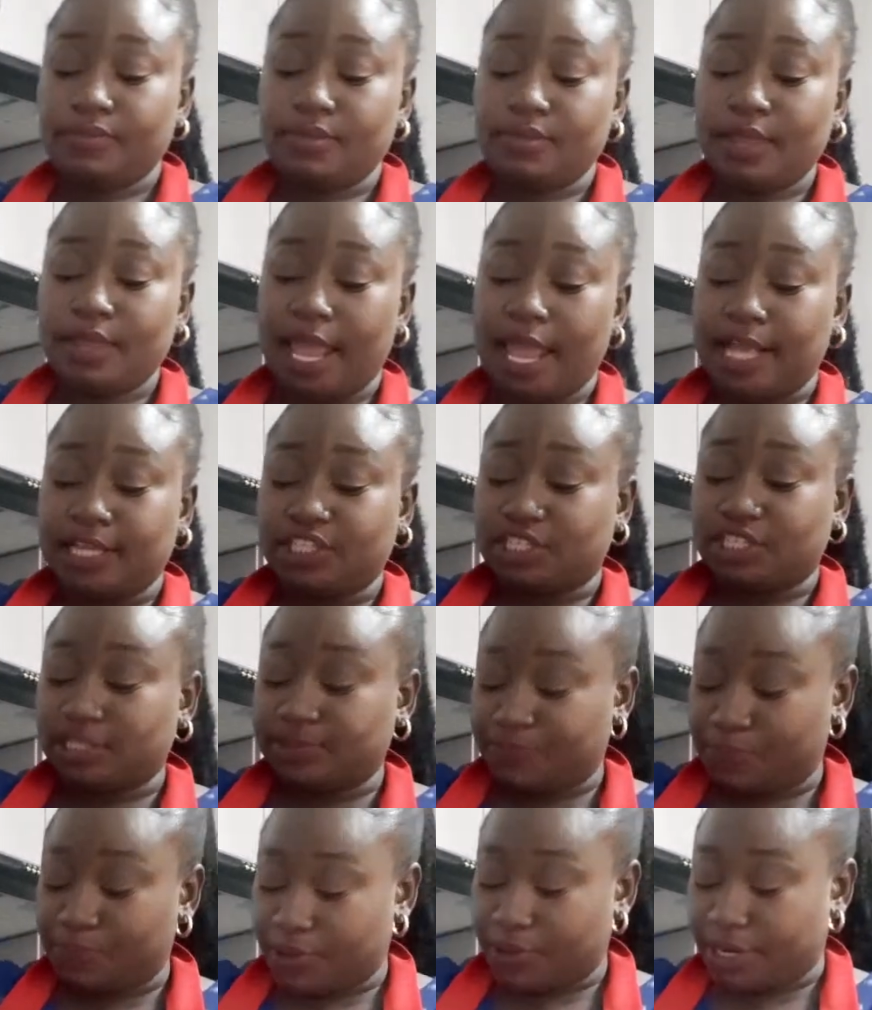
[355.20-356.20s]
and
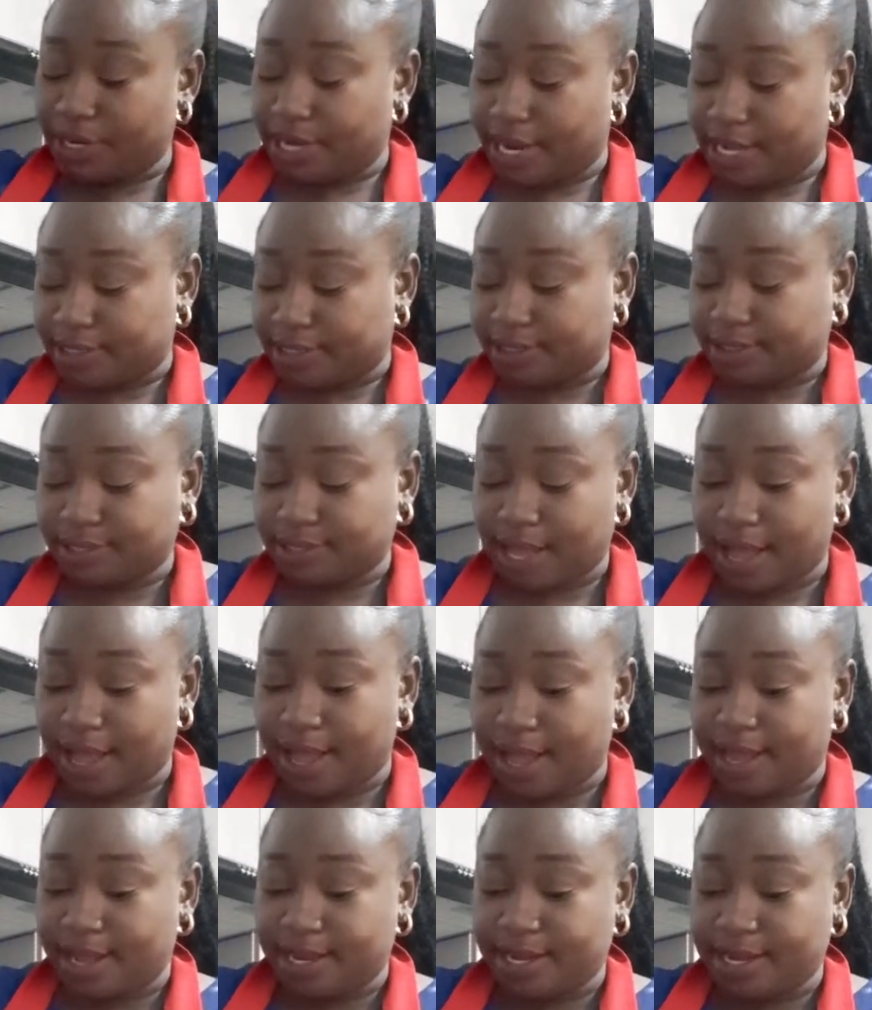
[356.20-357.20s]
just put it
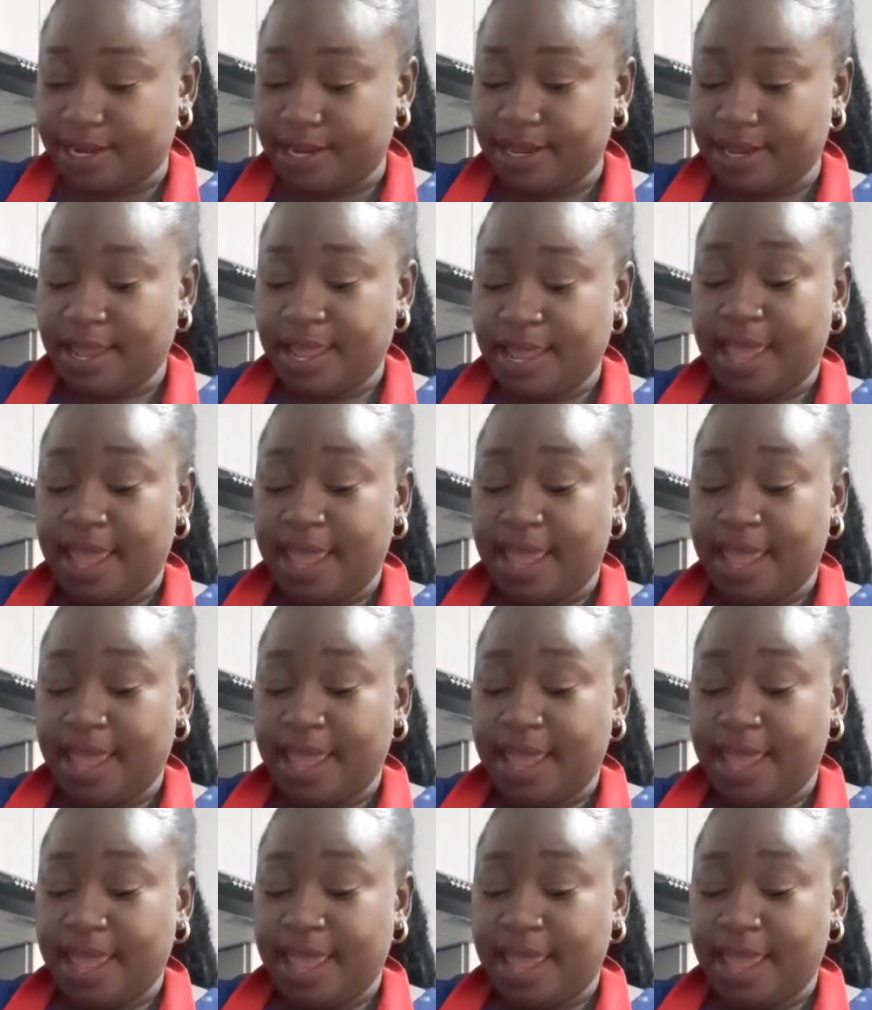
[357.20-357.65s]
aside.